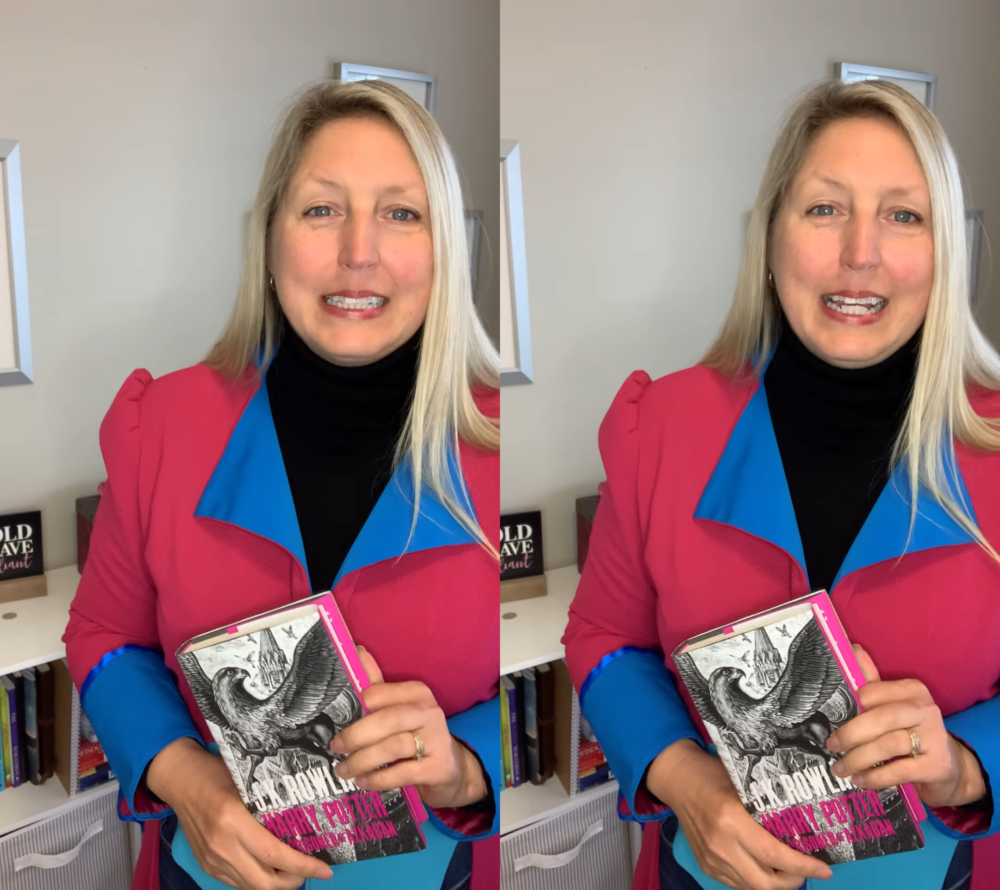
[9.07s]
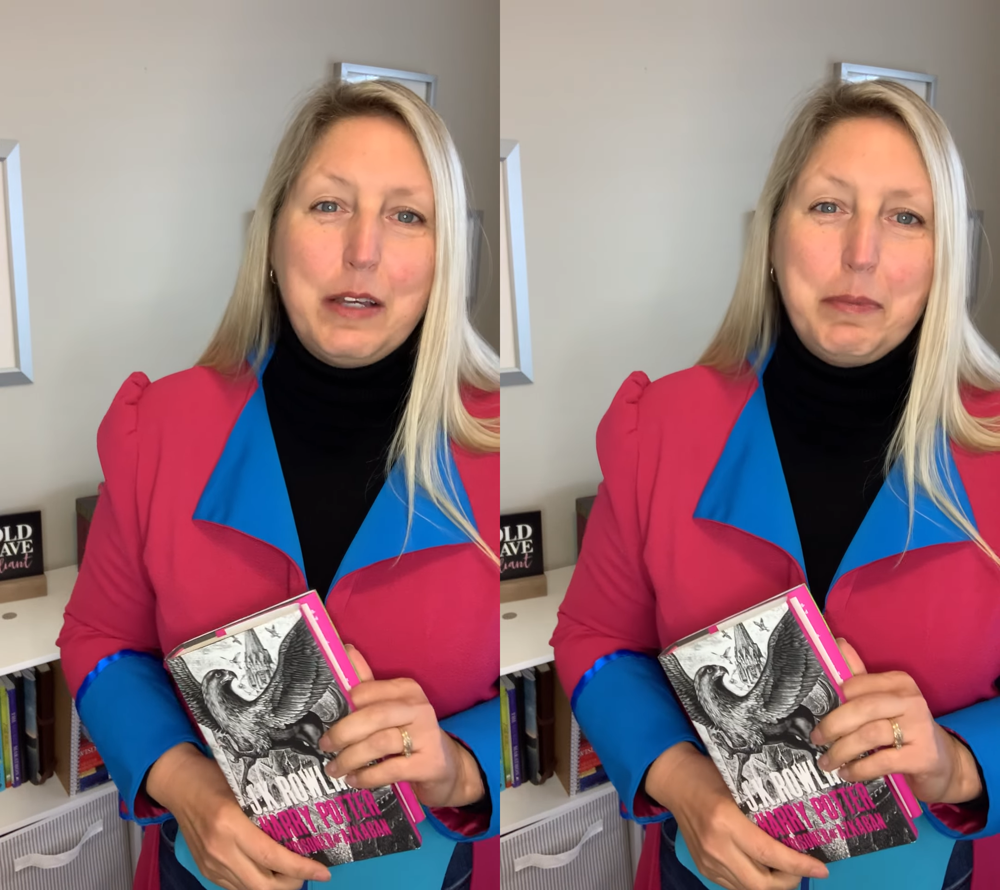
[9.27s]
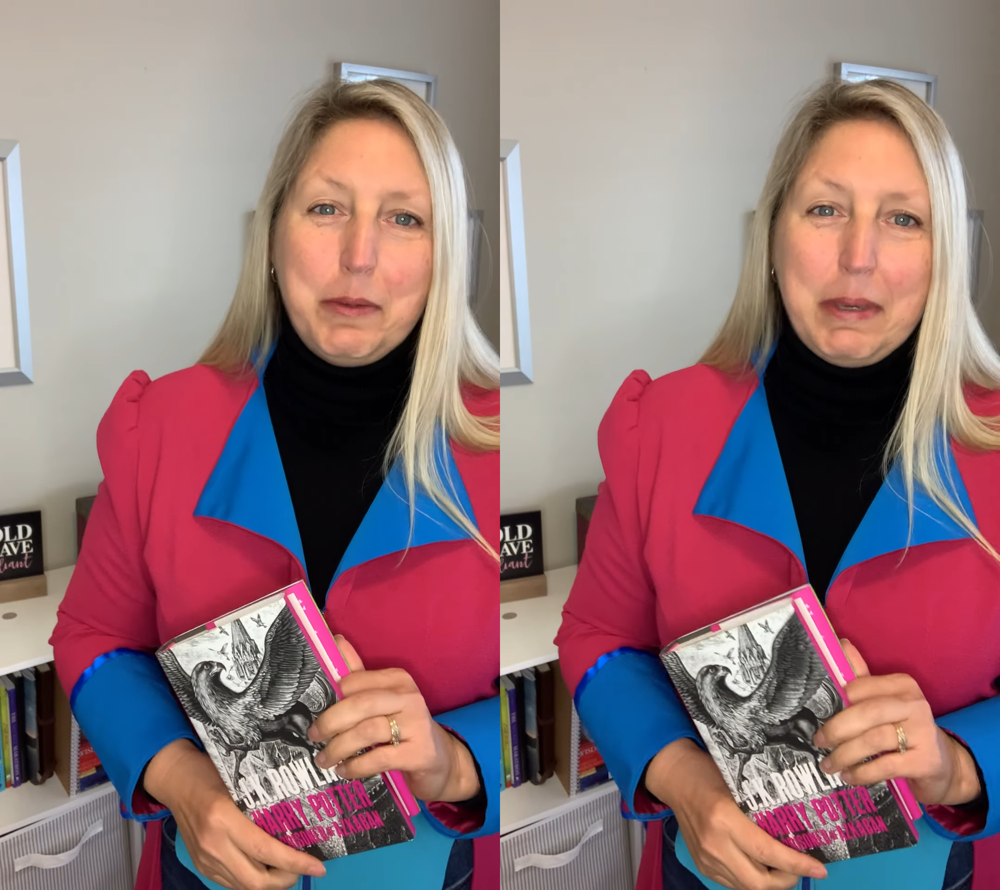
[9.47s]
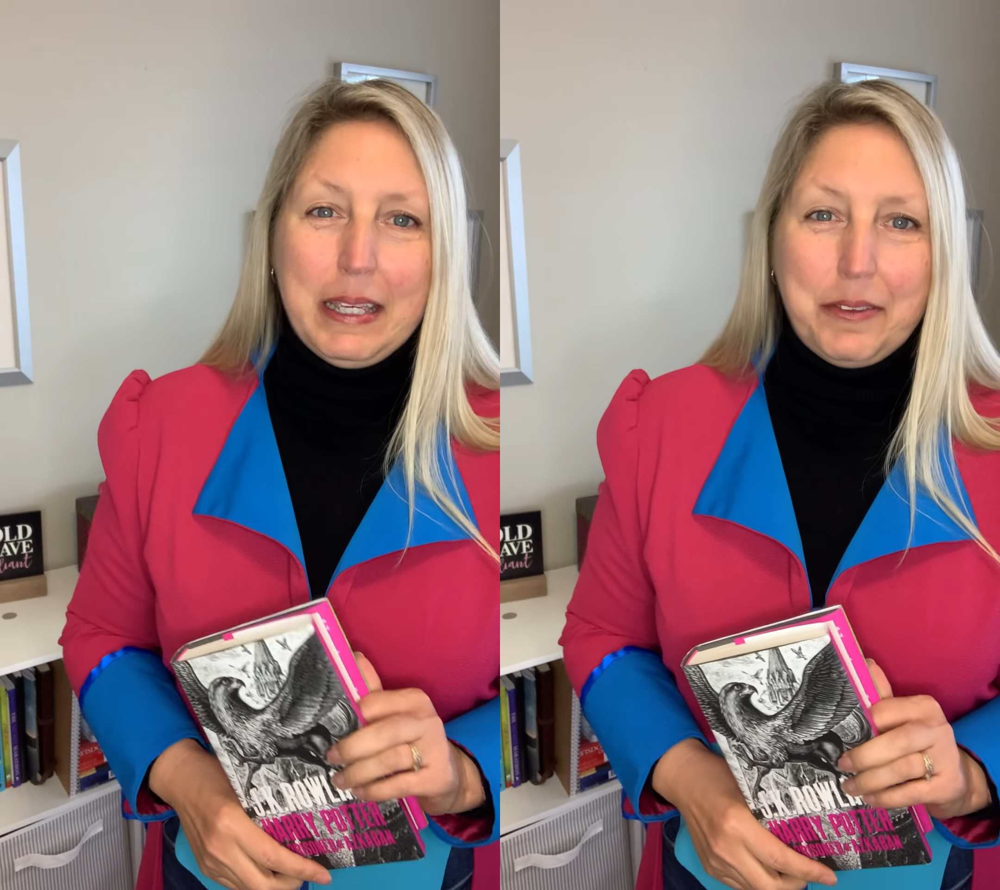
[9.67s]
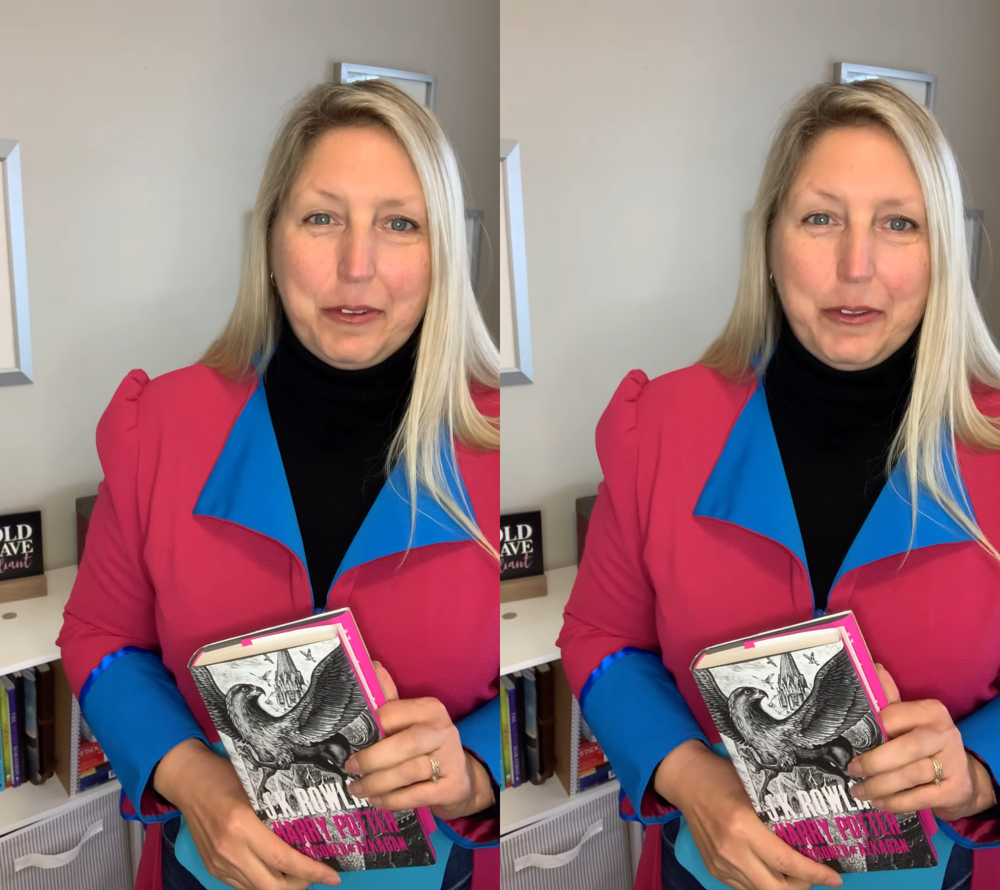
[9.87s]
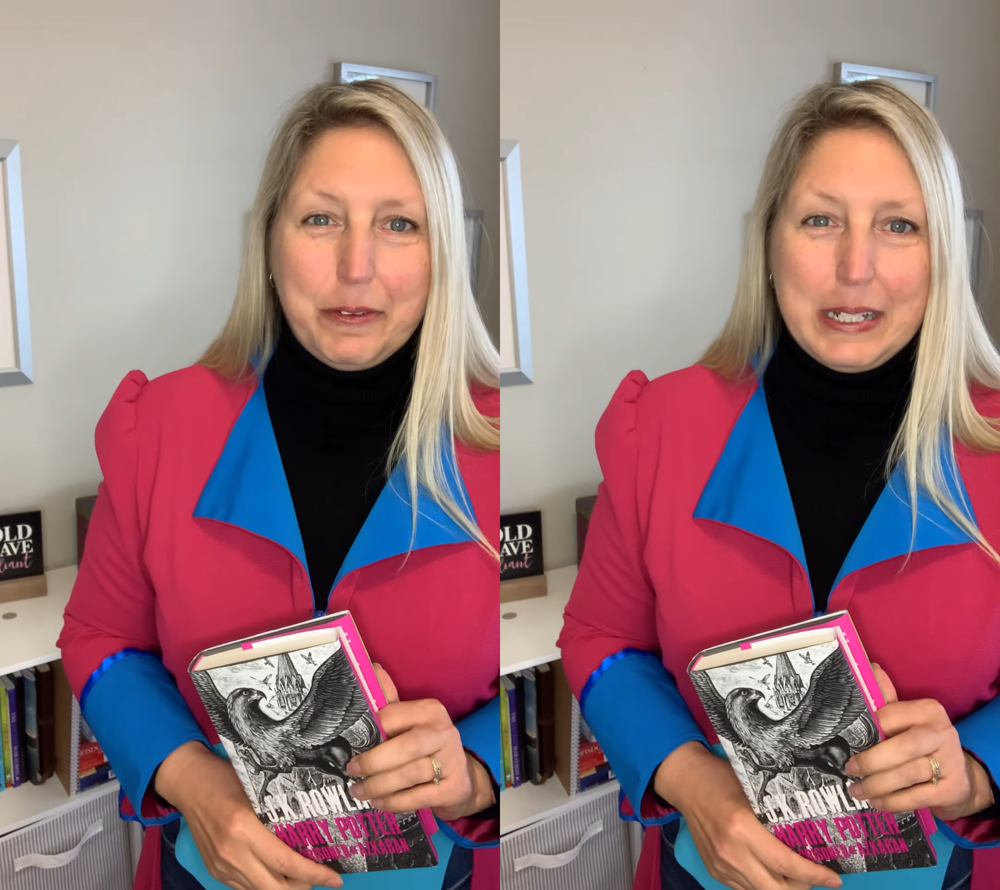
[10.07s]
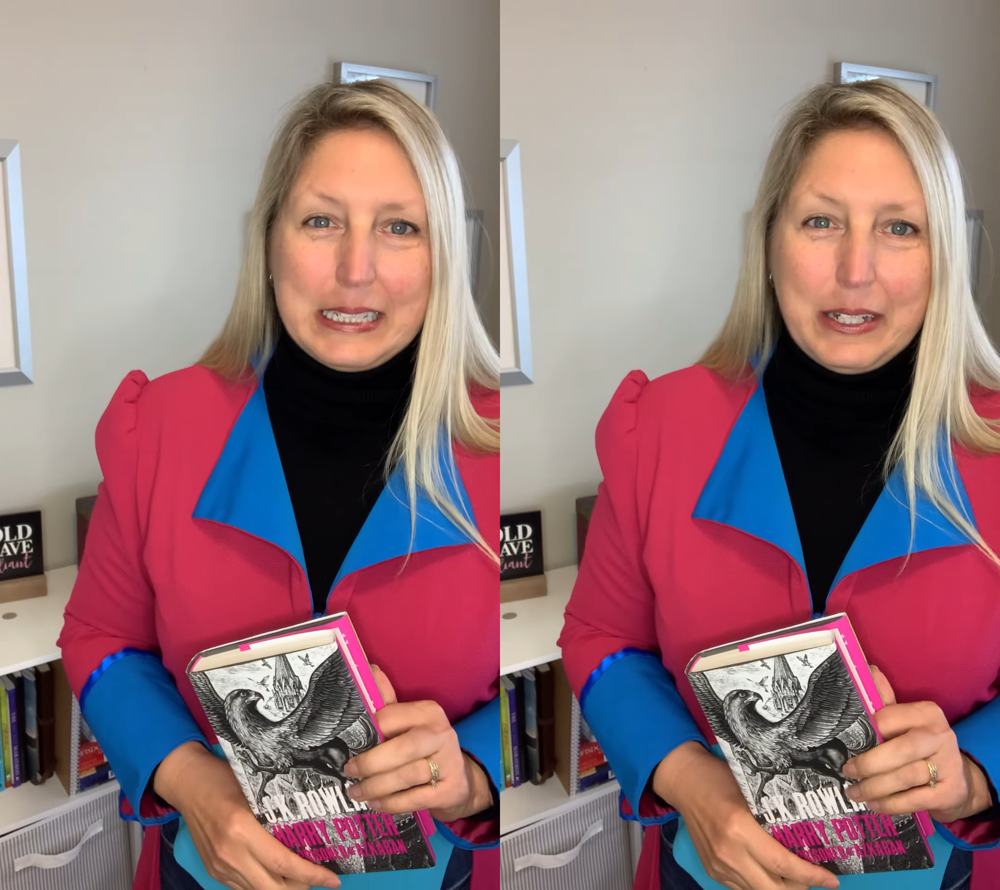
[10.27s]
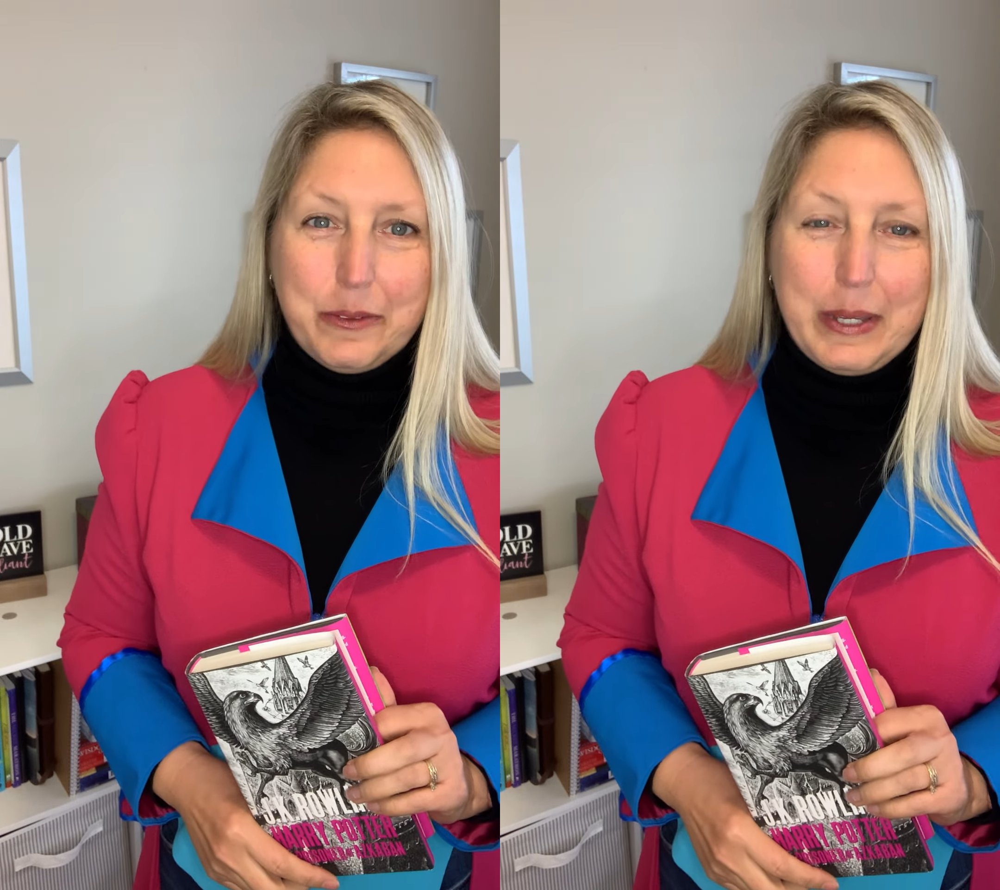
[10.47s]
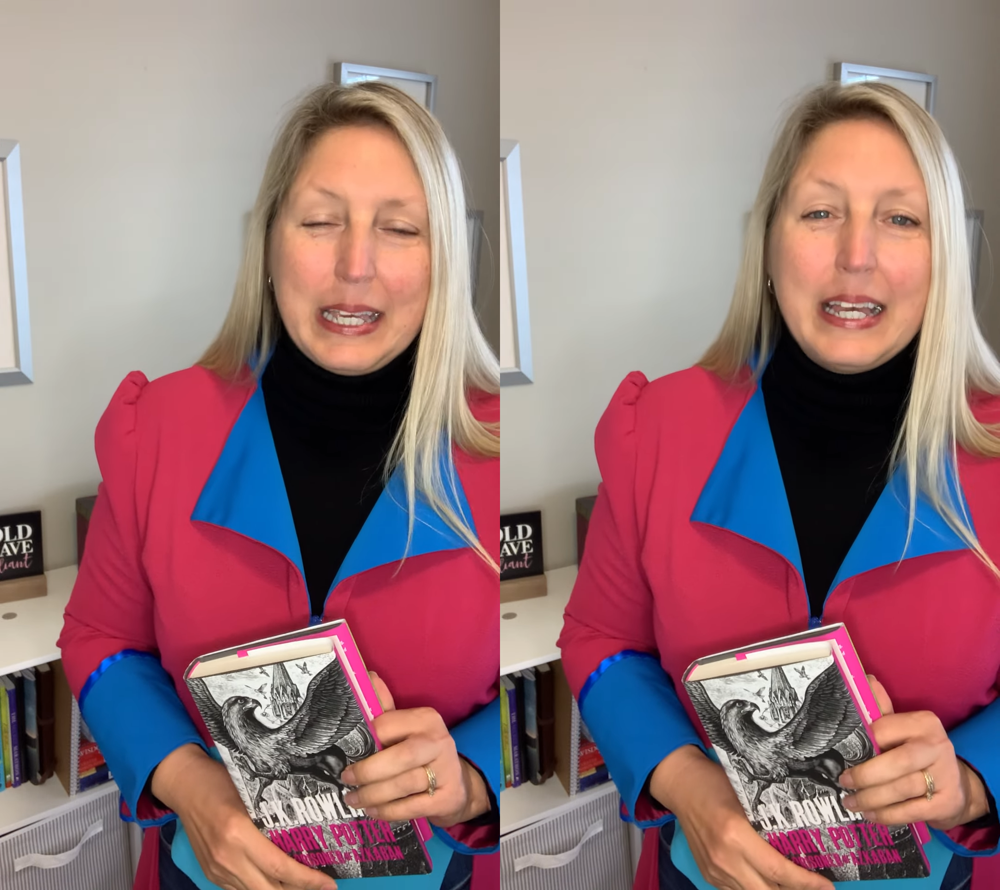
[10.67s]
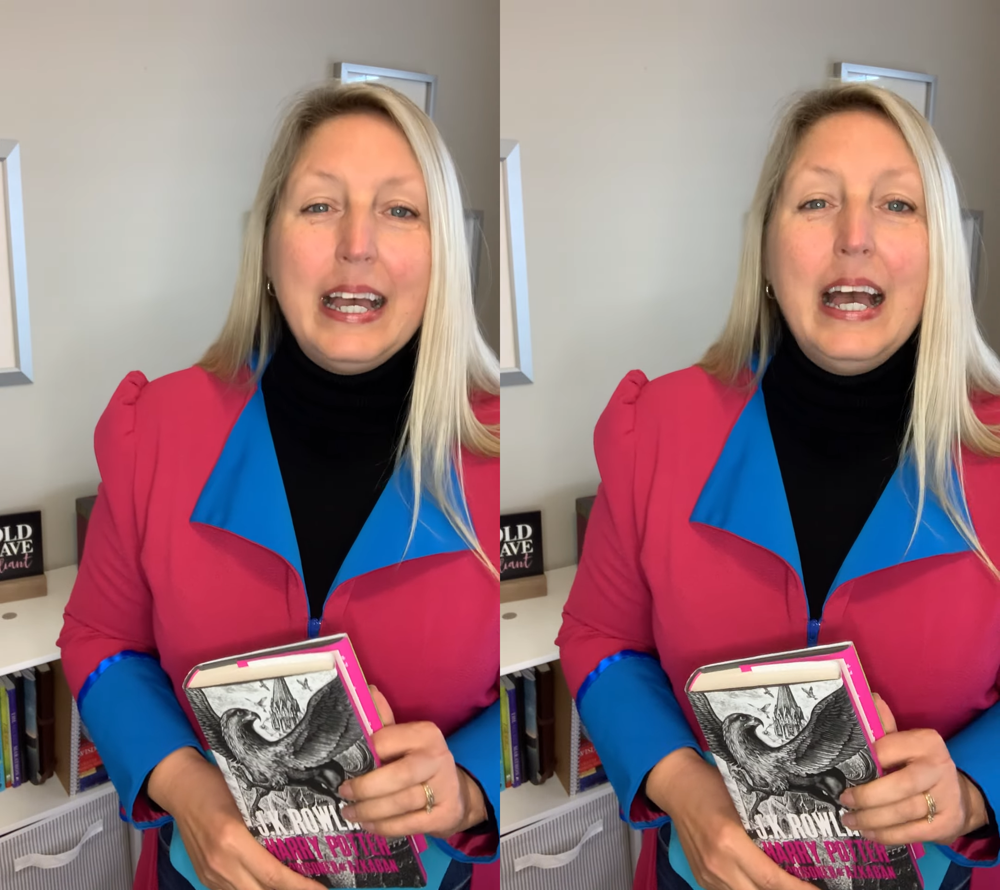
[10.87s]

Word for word: to help you make it through the rest of the week.